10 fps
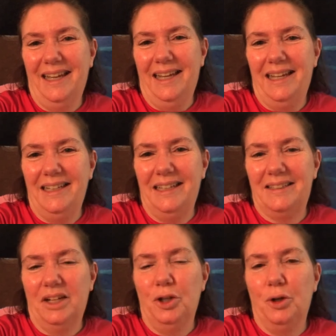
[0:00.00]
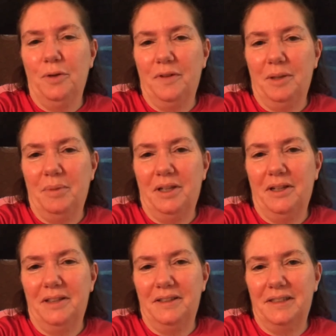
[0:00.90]
It, it's unnerving
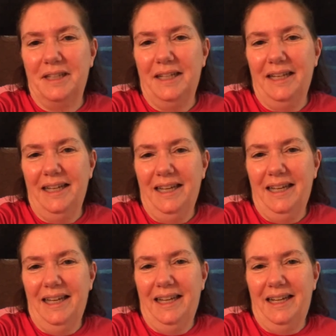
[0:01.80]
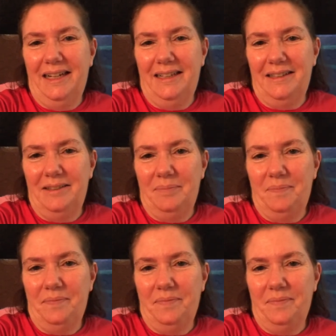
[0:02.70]
because uh,
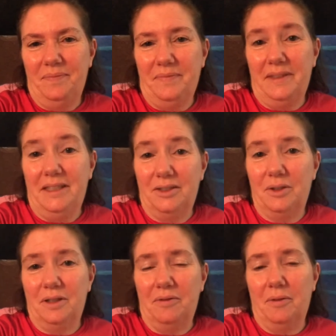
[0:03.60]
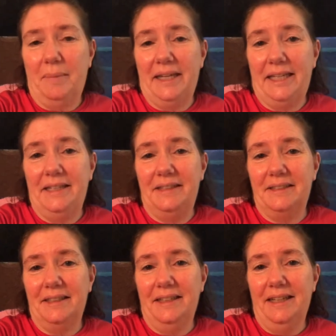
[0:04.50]
he's looking for my
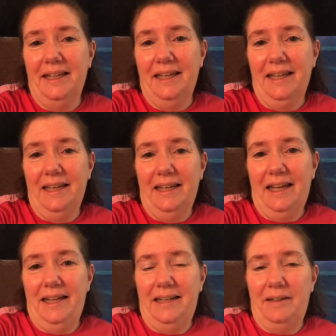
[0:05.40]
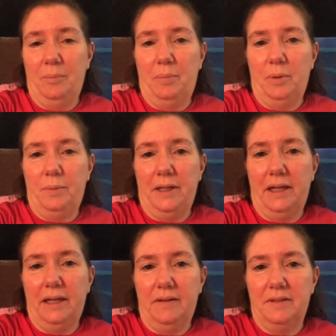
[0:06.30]
kitties and but we
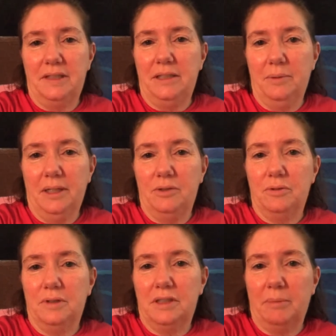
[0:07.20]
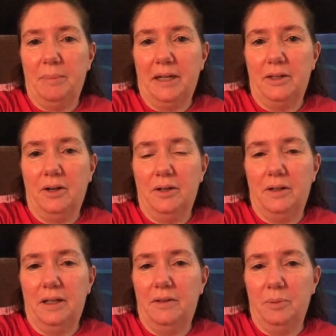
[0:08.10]
have a secret entrance to my backyard
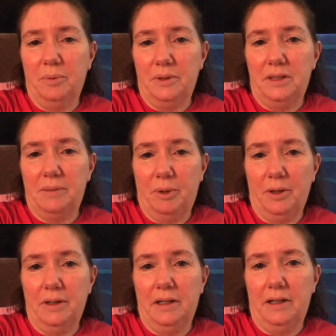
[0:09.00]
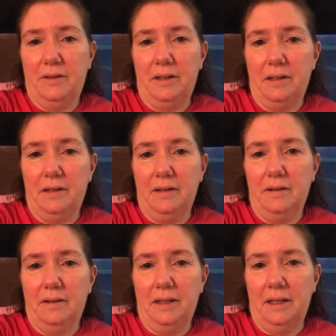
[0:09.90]
and they're pretty smart and i think
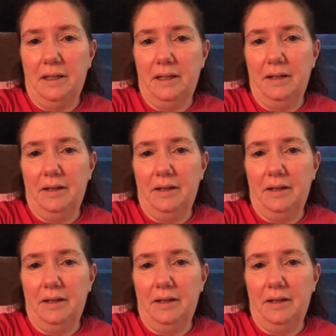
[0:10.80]
they can